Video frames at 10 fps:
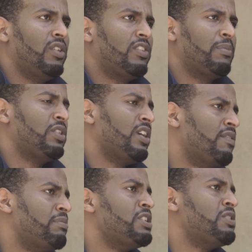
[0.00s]
some of the
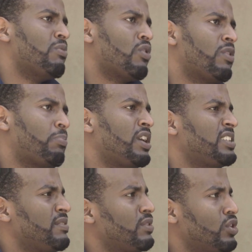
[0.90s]
government's more
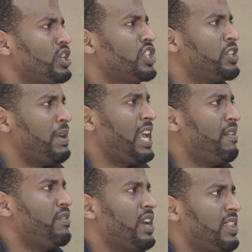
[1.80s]
repressive, egregious
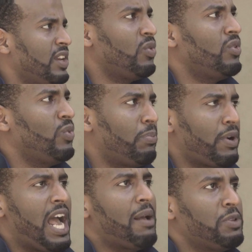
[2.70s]
behavior, I will
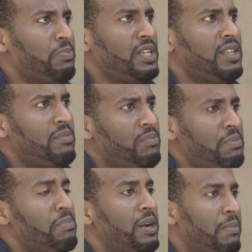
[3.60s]
perhaps be
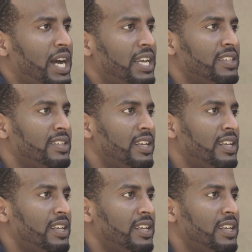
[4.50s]
minimized.